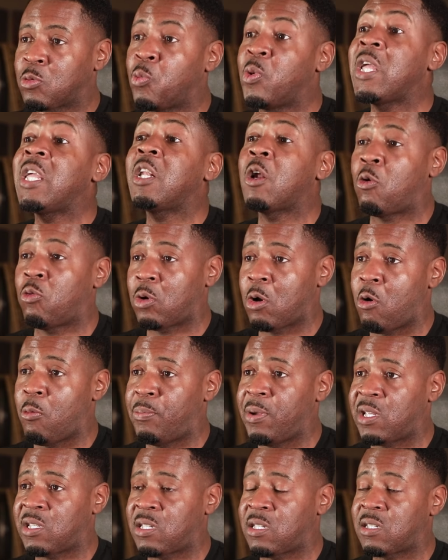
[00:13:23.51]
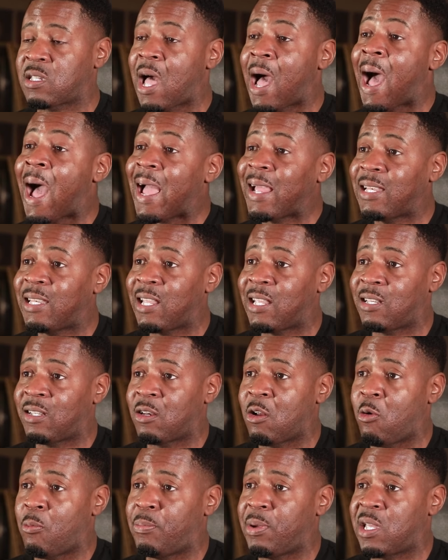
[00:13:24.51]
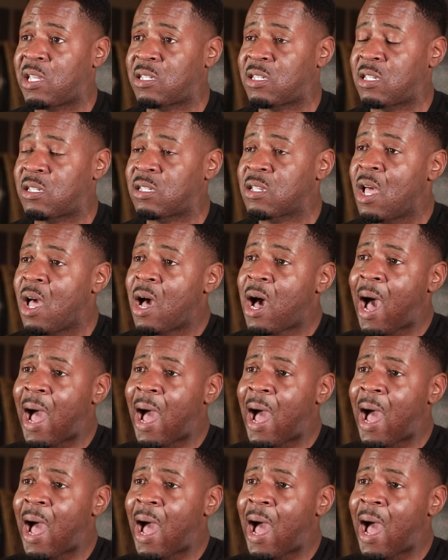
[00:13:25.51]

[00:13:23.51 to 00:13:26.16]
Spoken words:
We don't know business. I didn't know business.